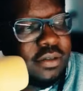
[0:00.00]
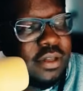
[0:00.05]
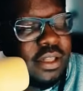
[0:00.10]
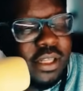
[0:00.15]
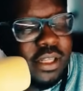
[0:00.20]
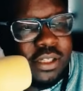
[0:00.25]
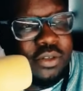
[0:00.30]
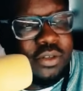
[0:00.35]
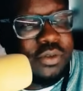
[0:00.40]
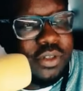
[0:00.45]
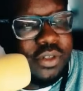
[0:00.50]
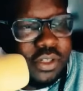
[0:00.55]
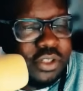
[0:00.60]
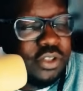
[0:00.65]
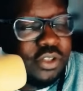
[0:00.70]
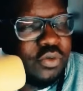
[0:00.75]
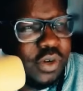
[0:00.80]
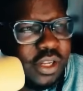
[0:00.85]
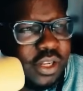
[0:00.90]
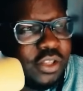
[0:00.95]
This was in
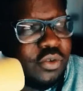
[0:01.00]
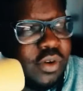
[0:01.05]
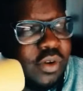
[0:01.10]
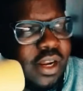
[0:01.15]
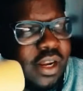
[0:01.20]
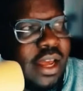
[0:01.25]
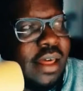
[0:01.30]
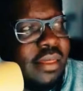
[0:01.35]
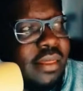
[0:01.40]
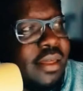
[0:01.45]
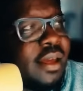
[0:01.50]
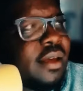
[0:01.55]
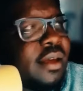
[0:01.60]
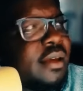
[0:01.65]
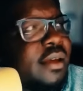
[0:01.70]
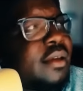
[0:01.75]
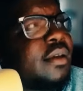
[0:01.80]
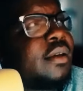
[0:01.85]
2020, I think,